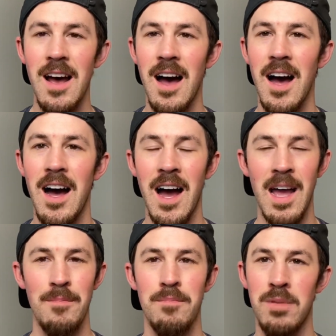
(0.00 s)

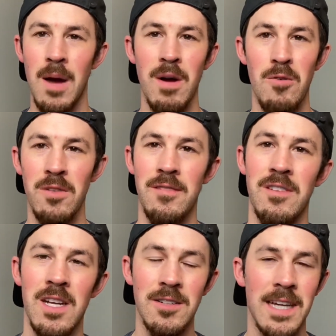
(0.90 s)
I come out with a
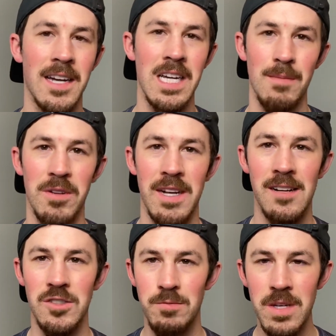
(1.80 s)
video talking about the
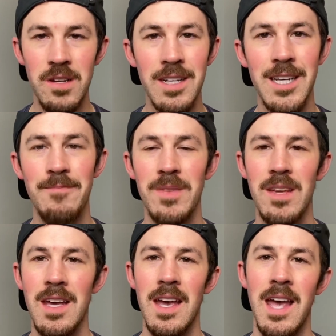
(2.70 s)
eligibility
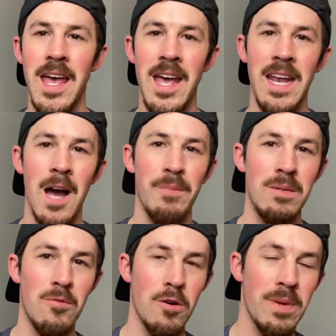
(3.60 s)
and how many
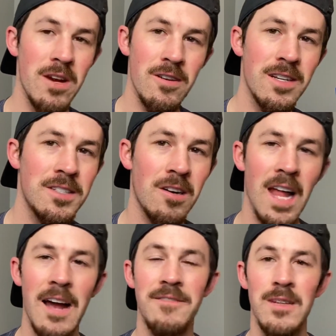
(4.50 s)
more periods are
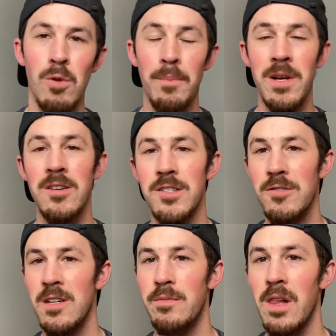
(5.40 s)
left and what periods you
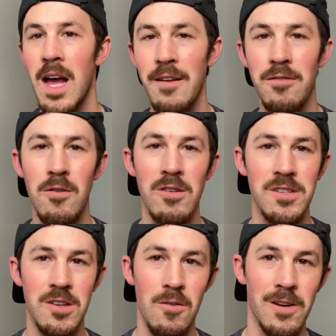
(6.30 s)
can apply for and
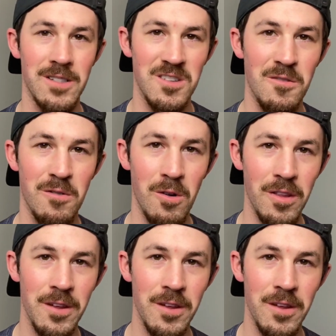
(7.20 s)
so on and so forth.